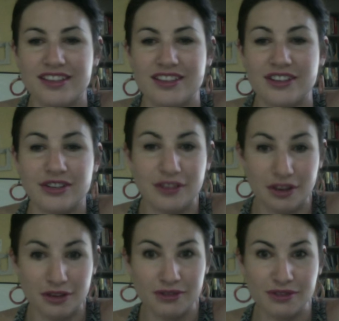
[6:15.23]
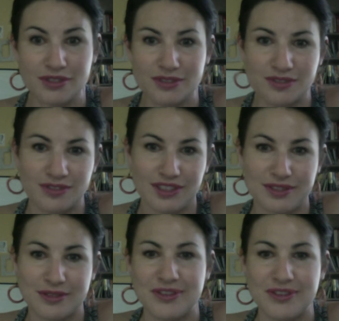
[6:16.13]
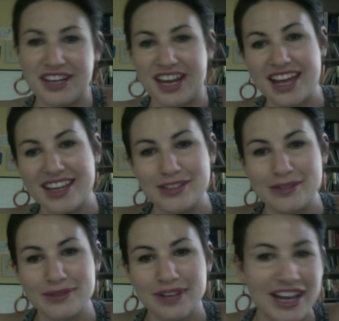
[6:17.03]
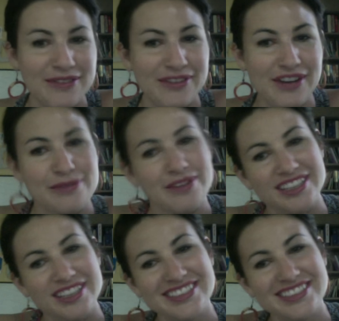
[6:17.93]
there are no rules for this story. I can do whatever I want.